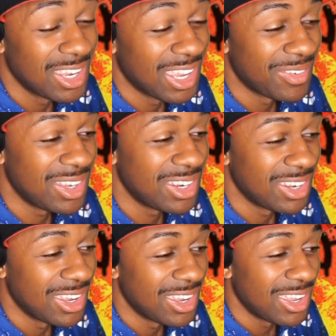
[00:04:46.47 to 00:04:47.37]
I mean,
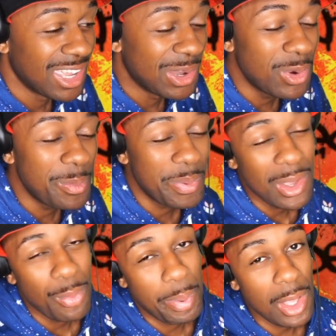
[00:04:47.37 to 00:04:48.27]
it would be
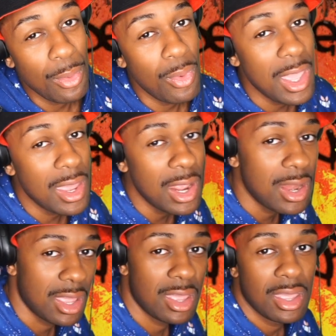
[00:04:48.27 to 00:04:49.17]
a bit weird, isn't
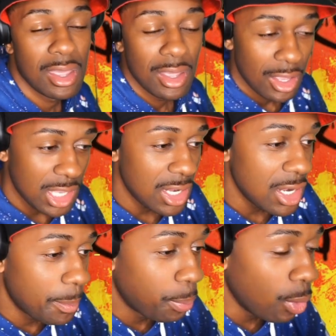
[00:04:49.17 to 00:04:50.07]
it? You need
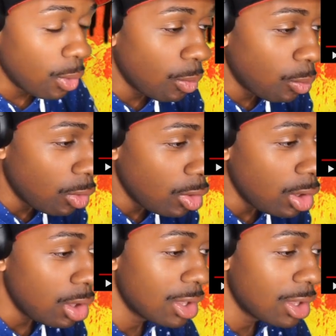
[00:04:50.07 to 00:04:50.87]
a bottle of water.